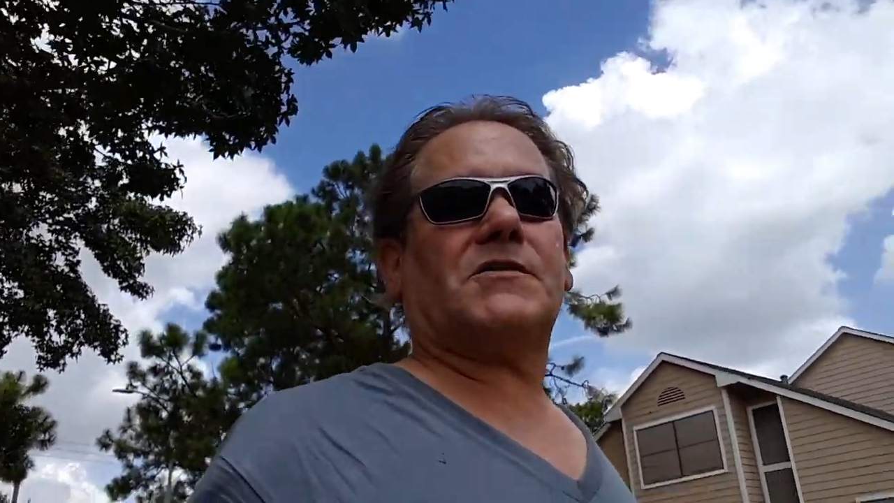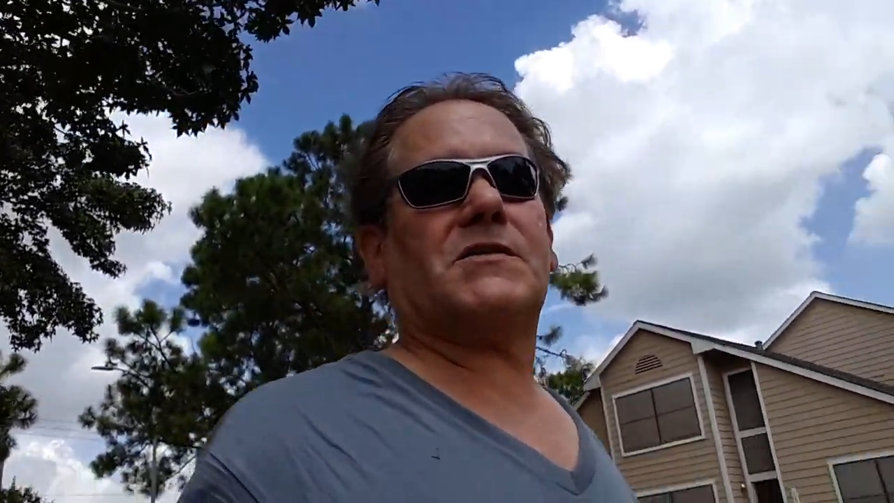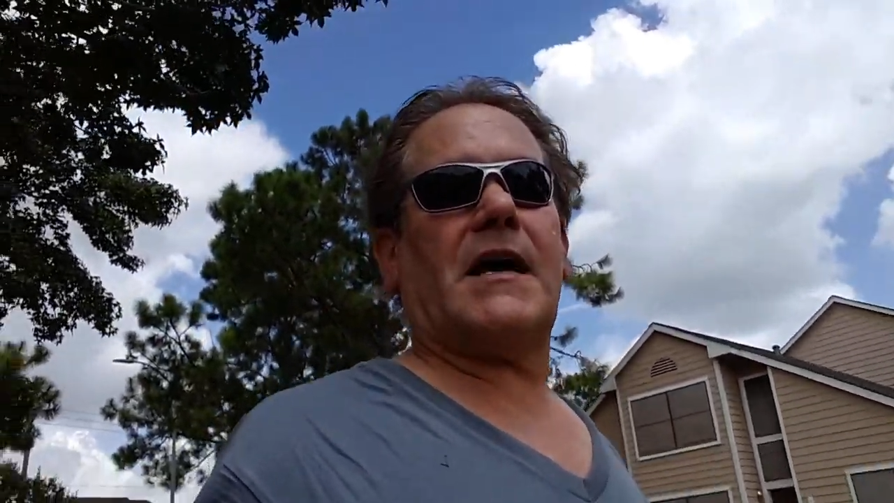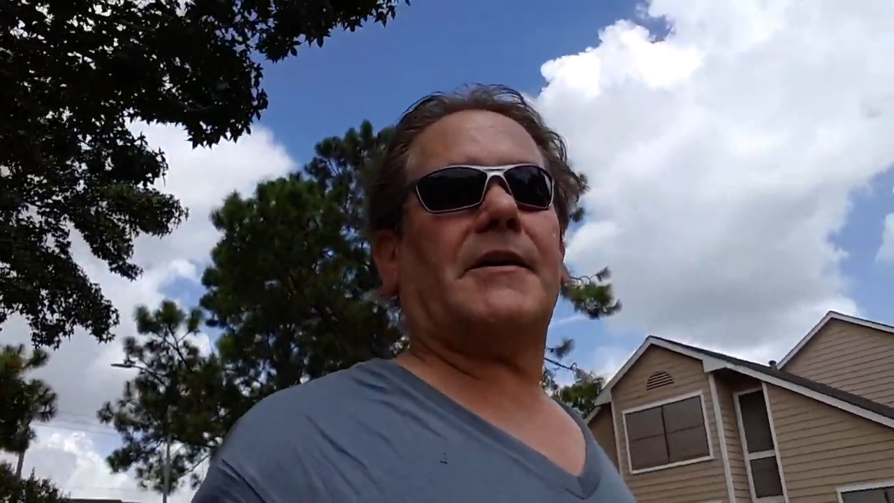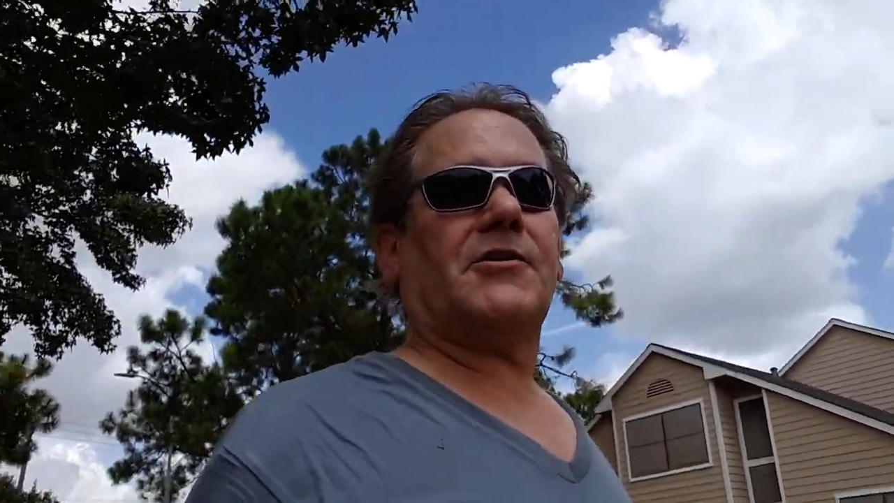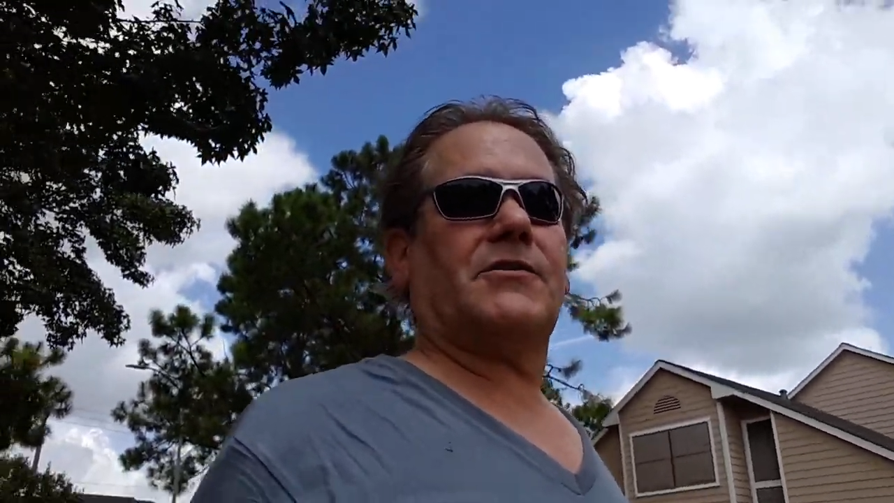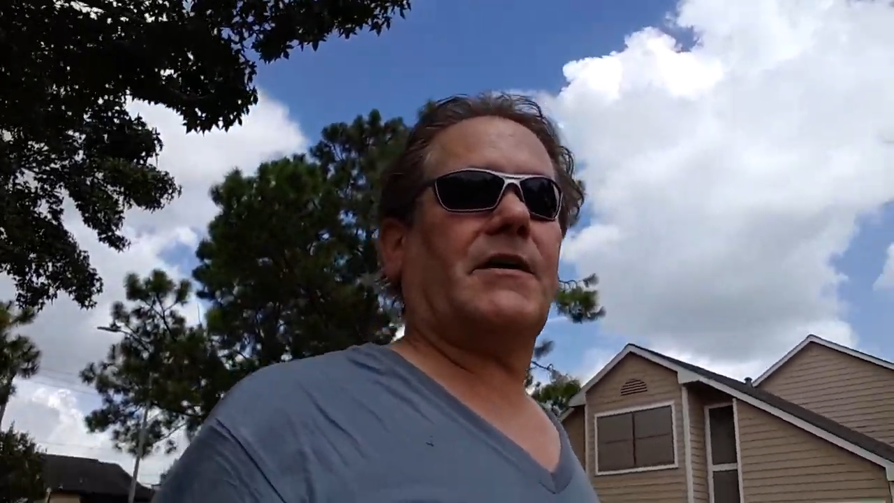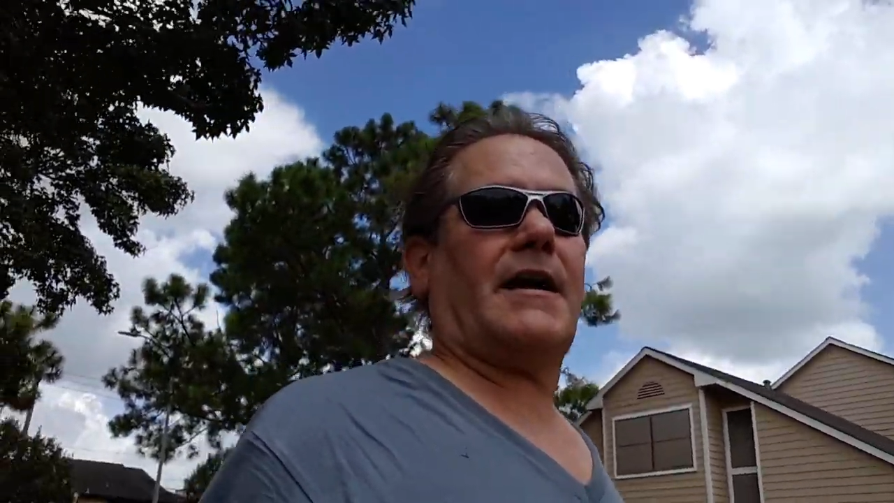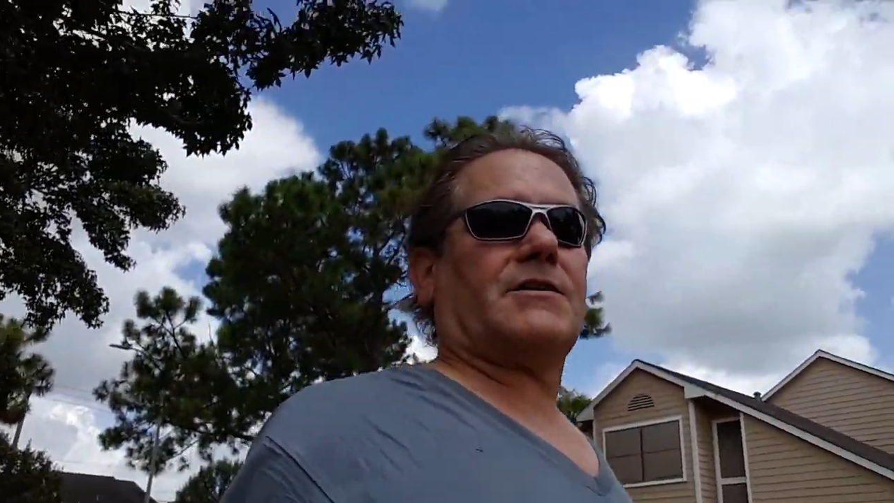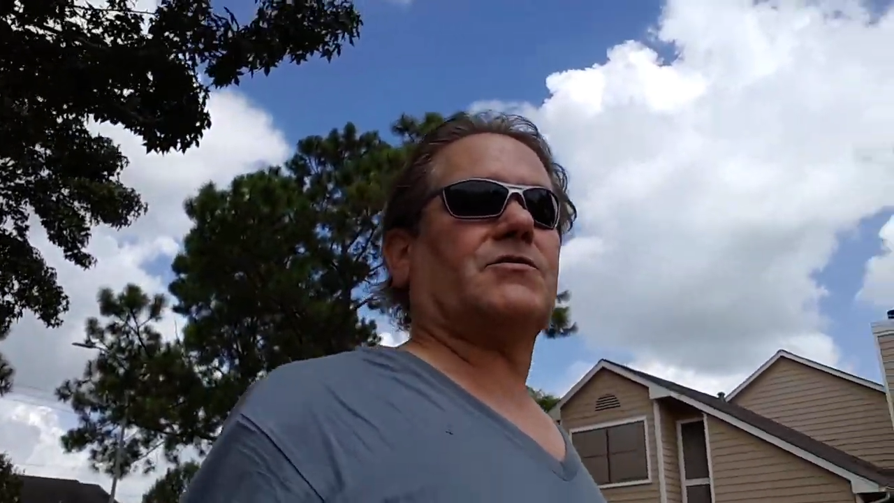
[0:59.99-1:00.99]
to Saturn,
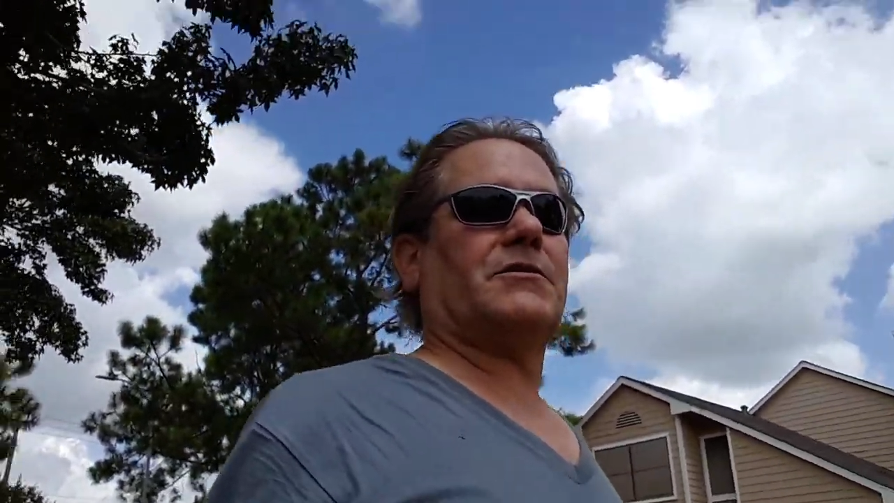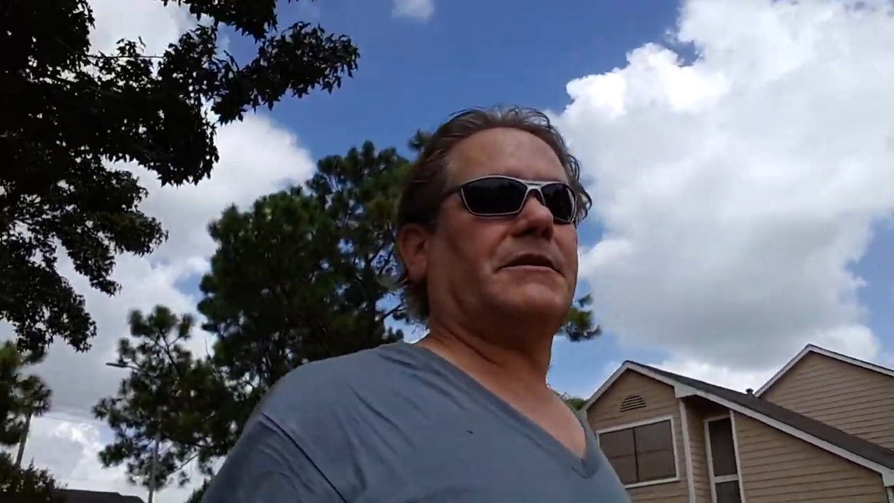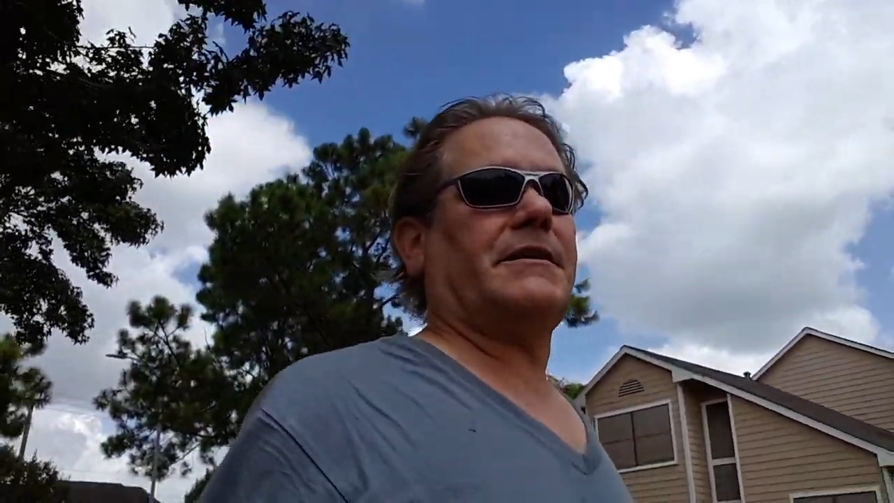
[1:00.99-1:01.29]
actually,